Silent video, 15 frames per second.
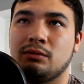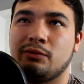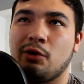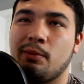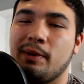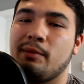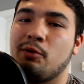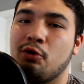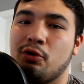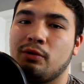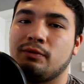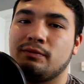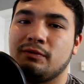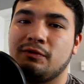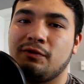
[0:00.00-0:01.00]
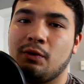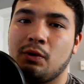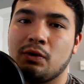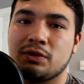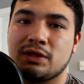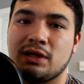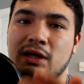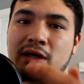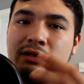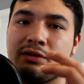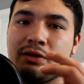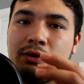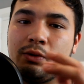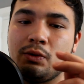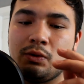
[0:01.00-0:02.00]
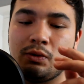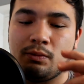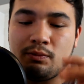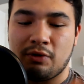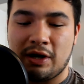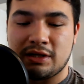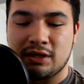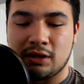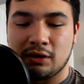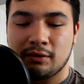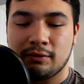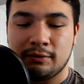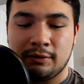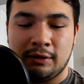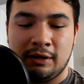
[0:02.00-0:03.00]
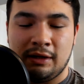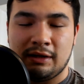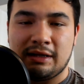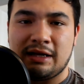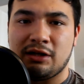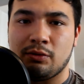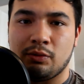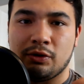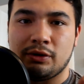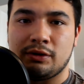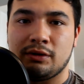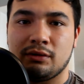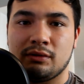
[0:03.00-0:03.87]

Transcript: or a bit more force into your pressing than you would